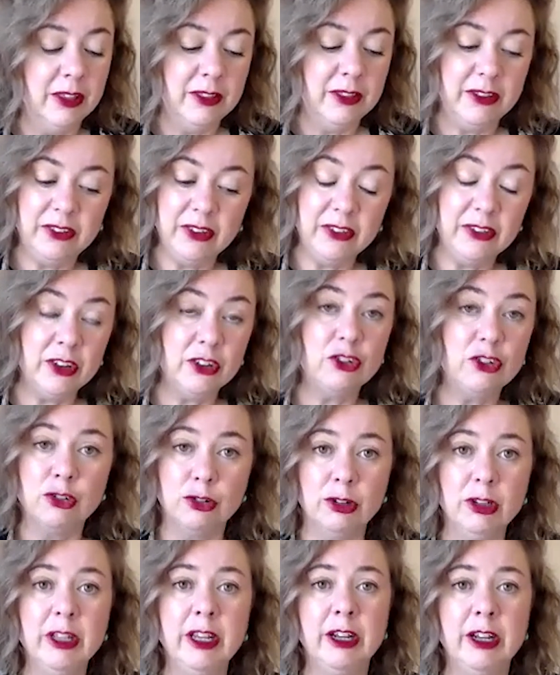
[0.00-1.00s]
This is a
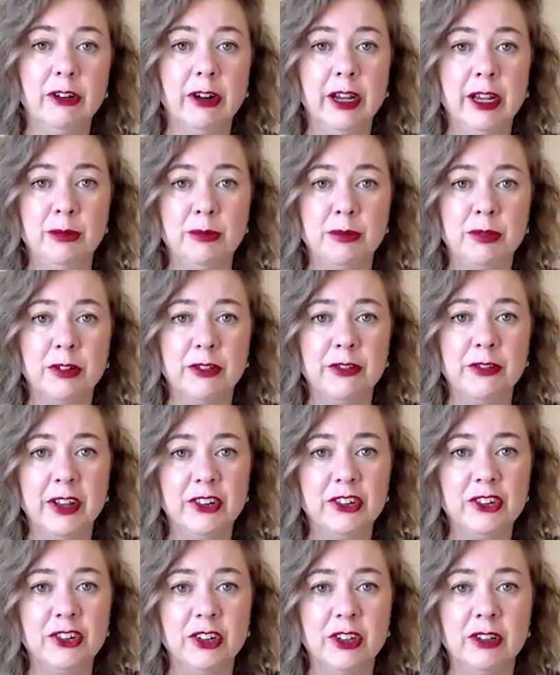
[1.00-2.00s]
truly great
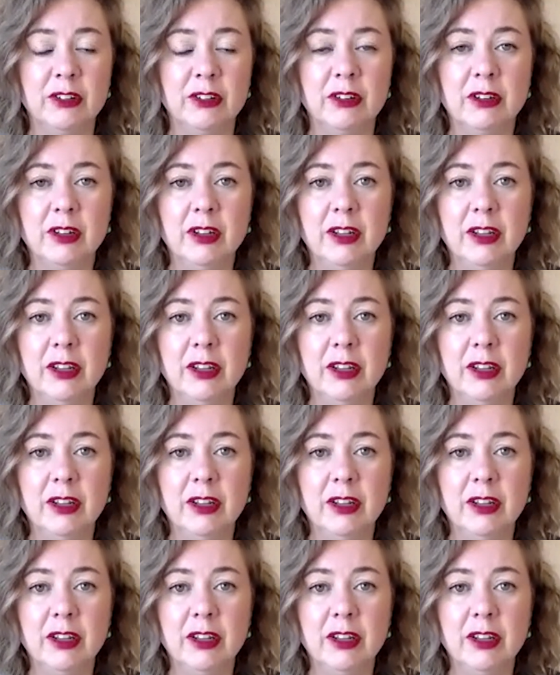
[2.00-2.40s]
profession.